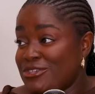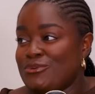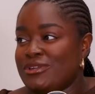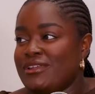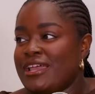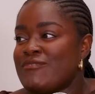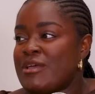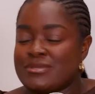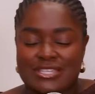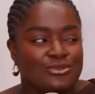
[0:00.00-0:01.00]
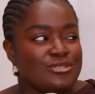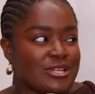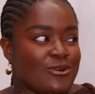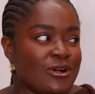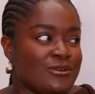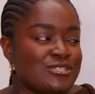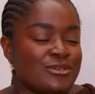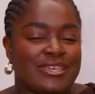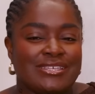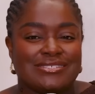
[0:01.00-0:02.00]
And you want to like represent your style well. So
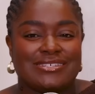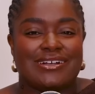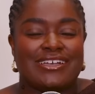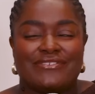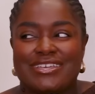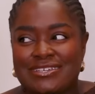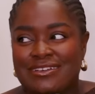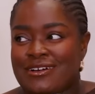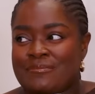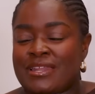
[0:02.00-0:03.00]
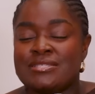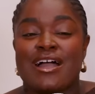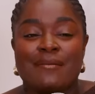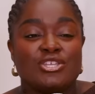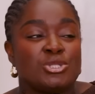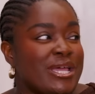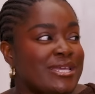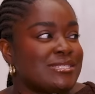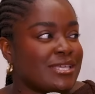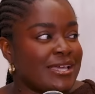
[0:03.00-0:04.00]
I find it a hard balance. I'm a
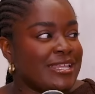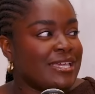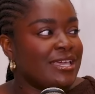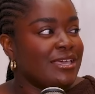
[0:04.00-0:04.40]
dress girly.